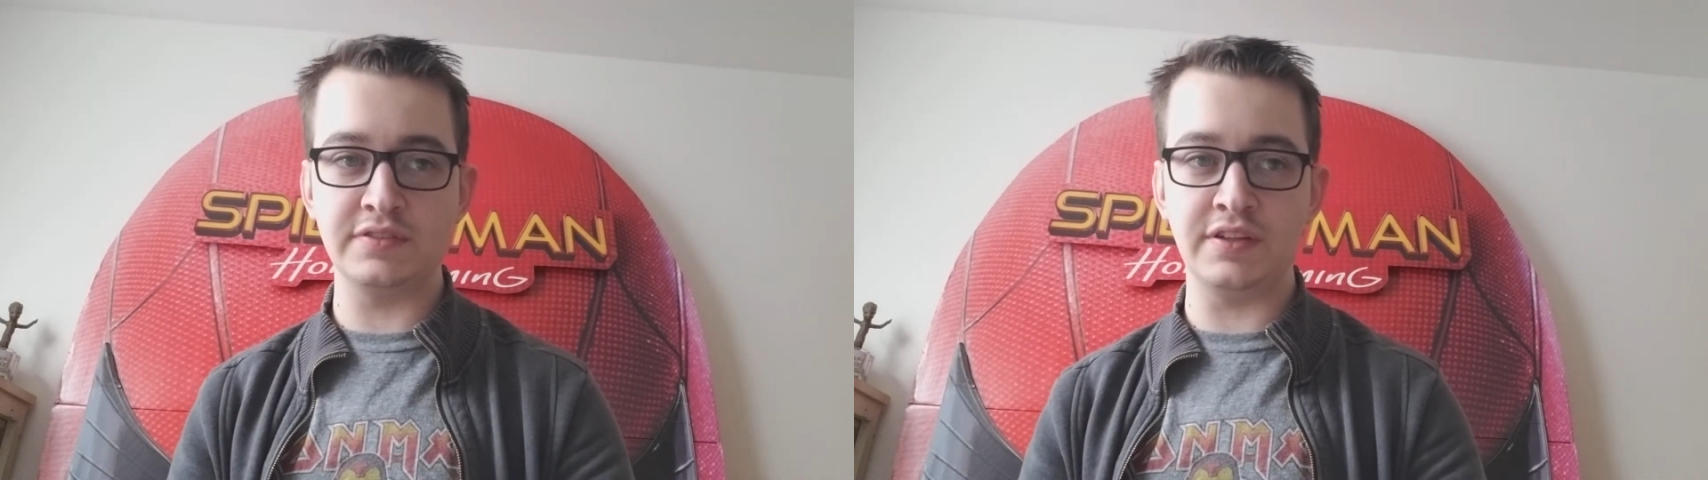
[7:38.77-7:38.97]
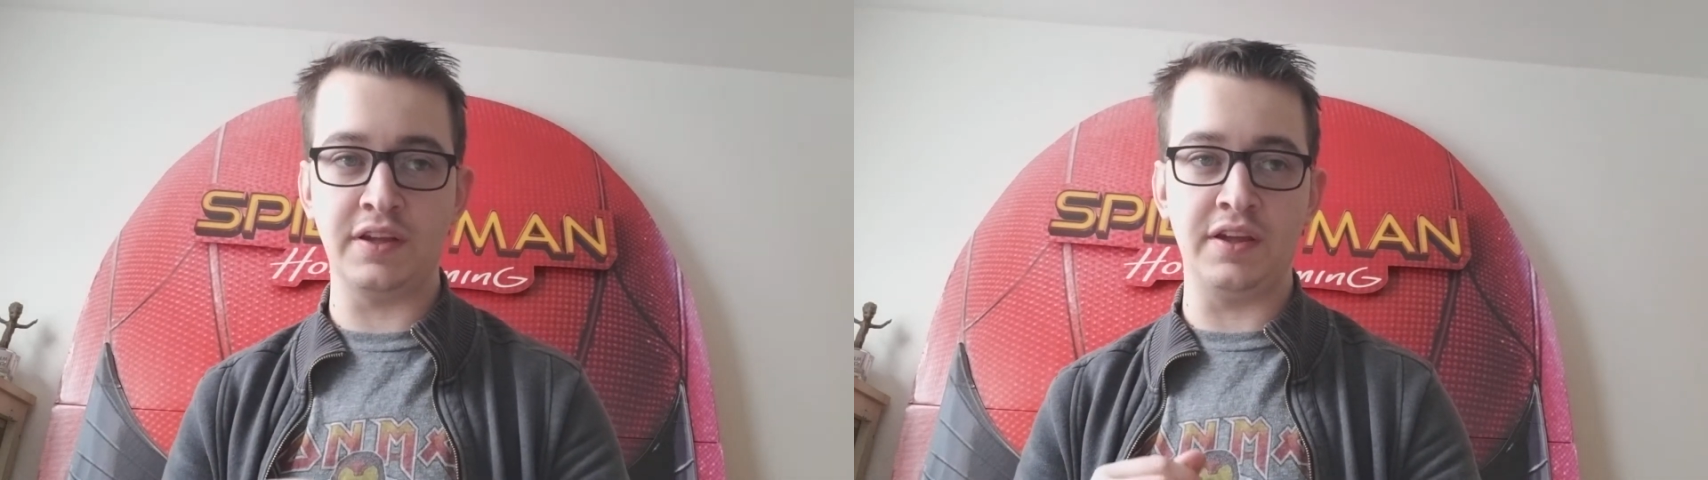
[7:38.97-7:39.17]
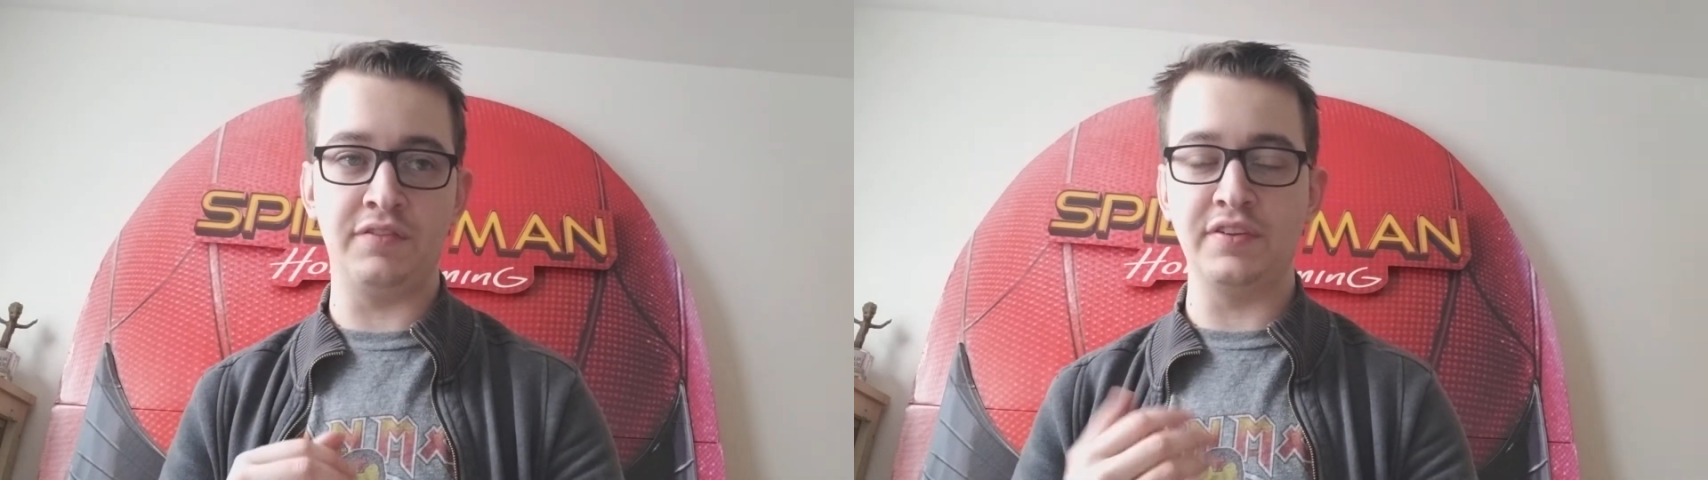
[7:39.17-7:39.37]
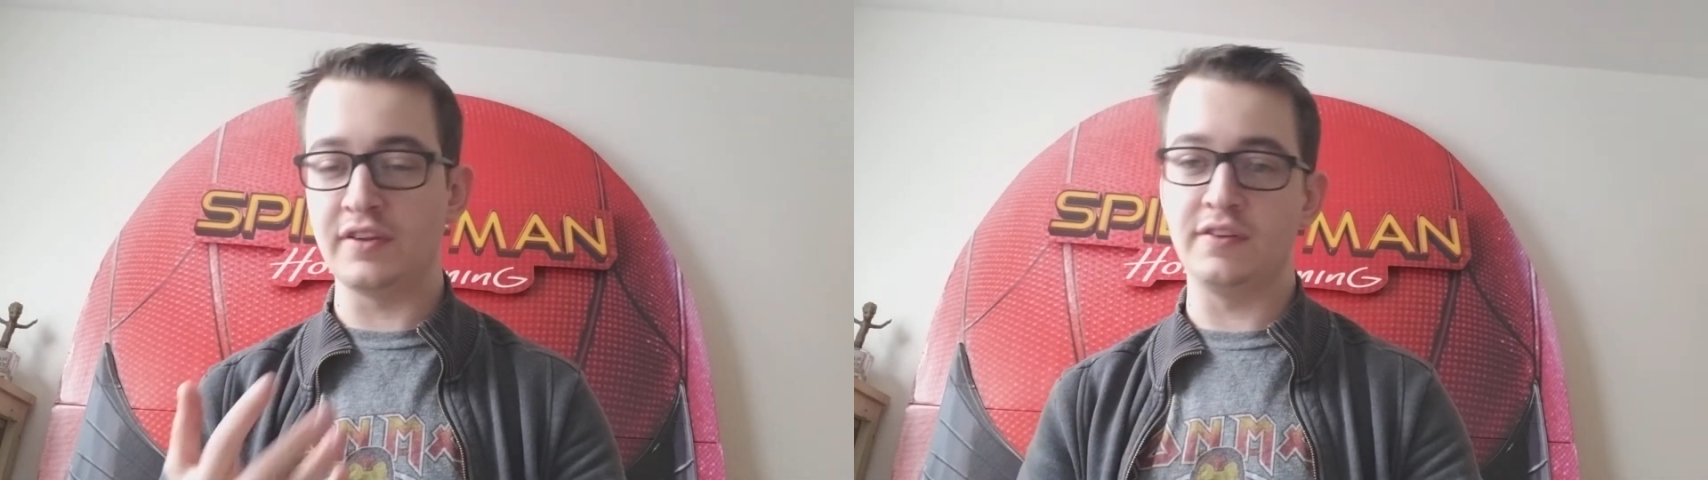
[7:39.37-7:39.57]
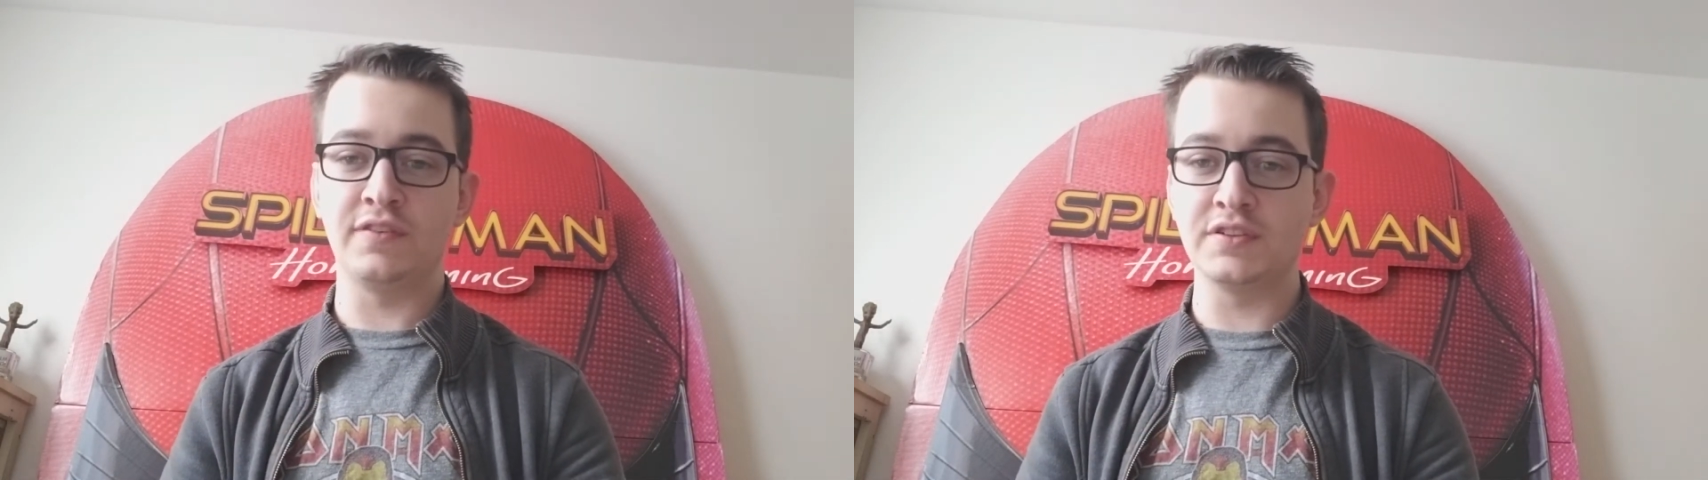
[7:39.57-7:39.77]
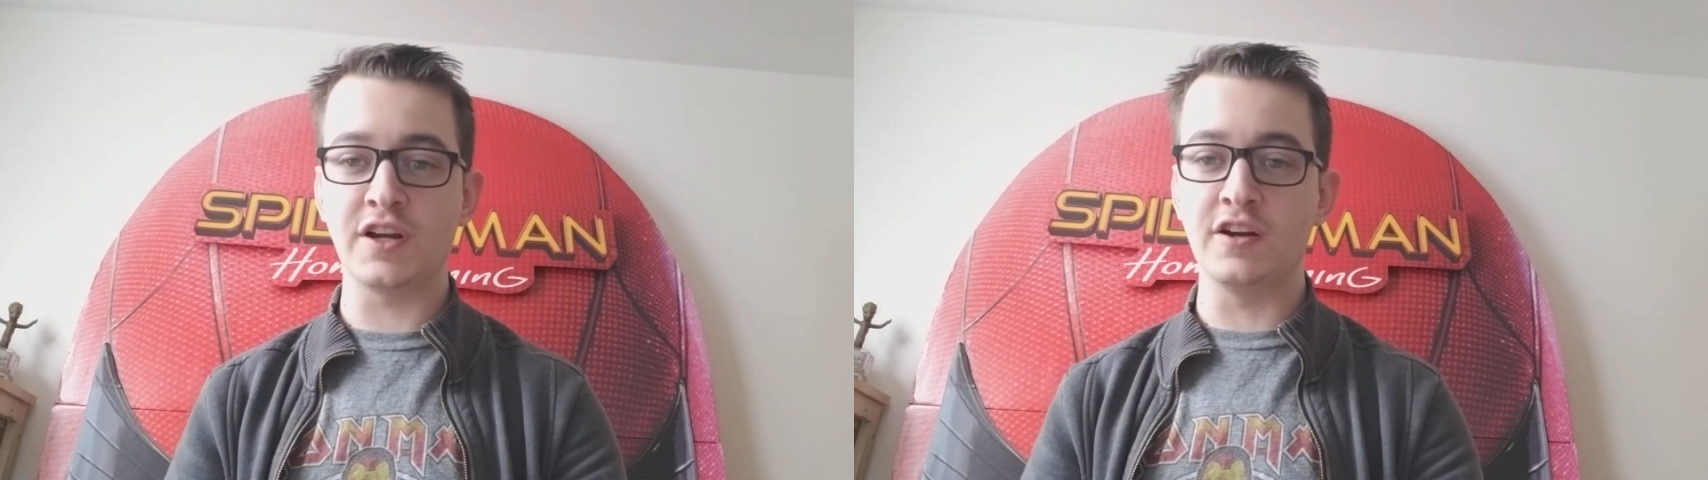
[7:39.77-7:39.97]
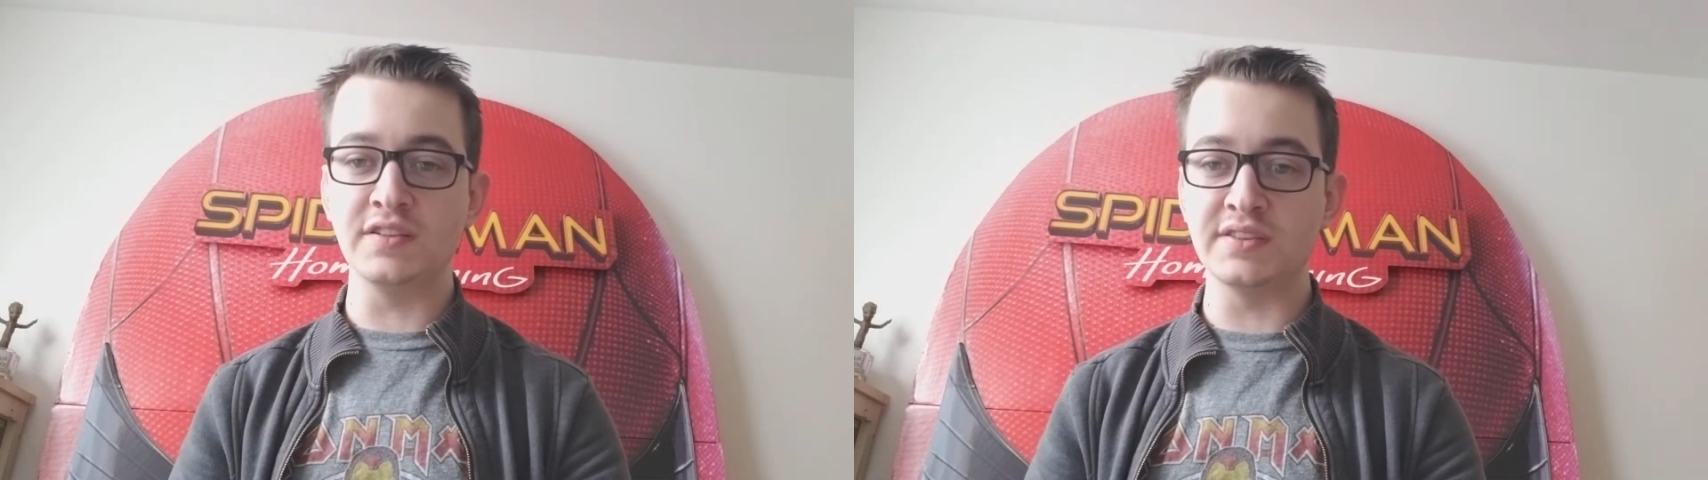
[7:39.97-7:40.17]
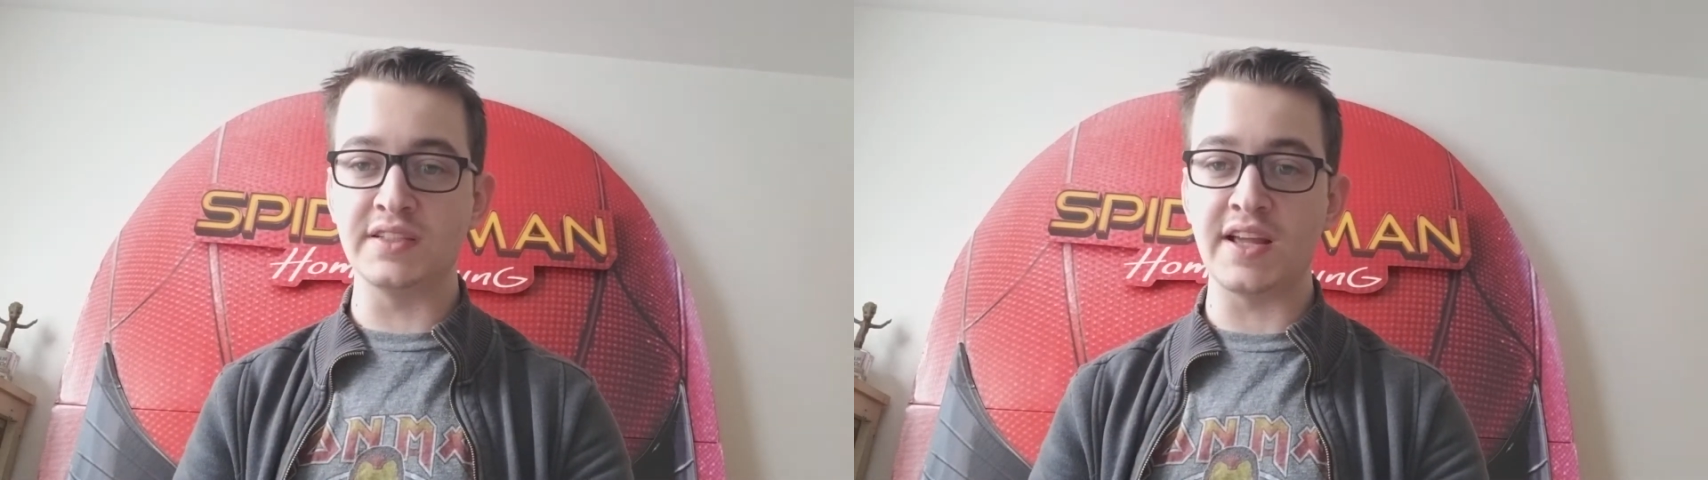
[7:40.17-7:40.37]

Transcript: if you saw the first Guardians of the